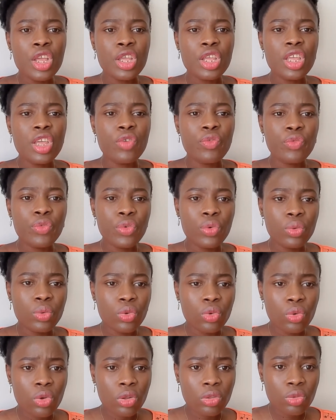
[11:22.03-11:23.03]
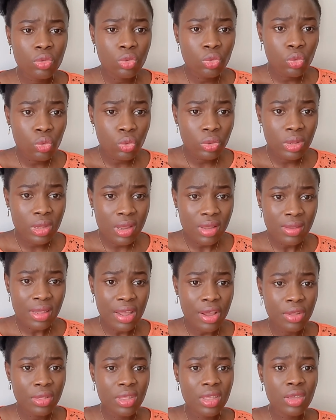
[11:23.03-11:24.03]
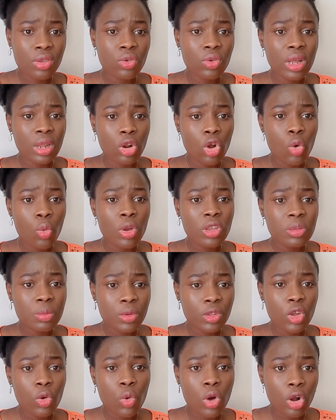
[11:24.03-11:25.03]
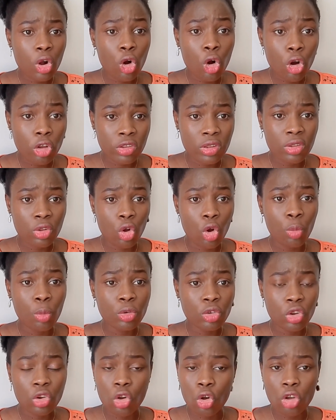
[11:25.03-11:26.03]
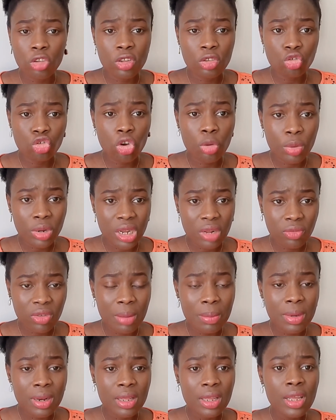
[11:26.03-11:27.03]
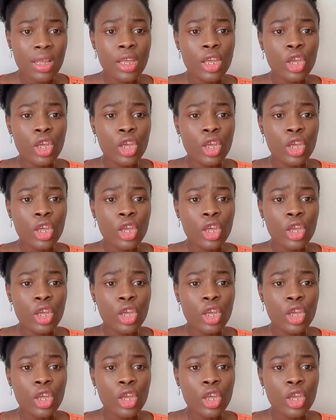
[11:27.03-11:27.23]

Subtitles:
If you do not do this and think you can always be the one causing commotion or causing trouble in the family,